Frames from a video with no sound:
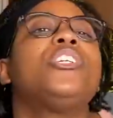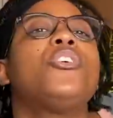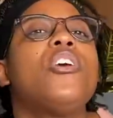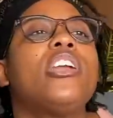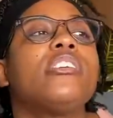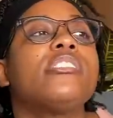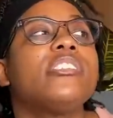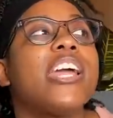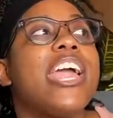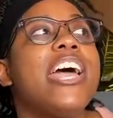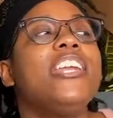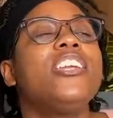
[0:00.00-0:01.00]
don't
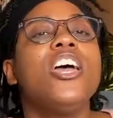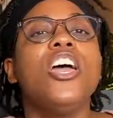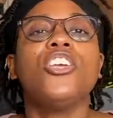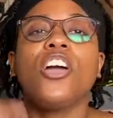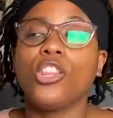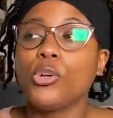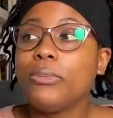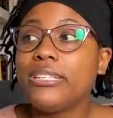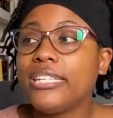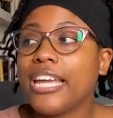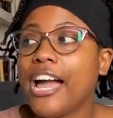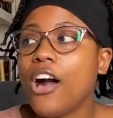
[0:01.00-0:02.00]
understand. Y'all are
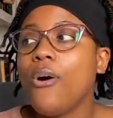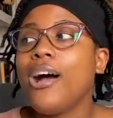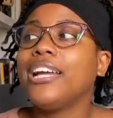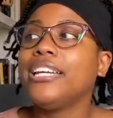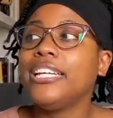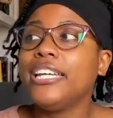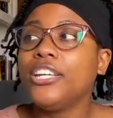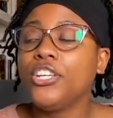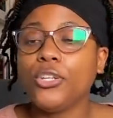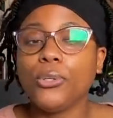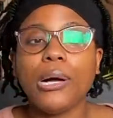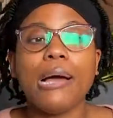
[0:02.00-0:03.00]
missing out. I need
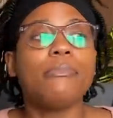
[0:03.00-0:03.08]
you.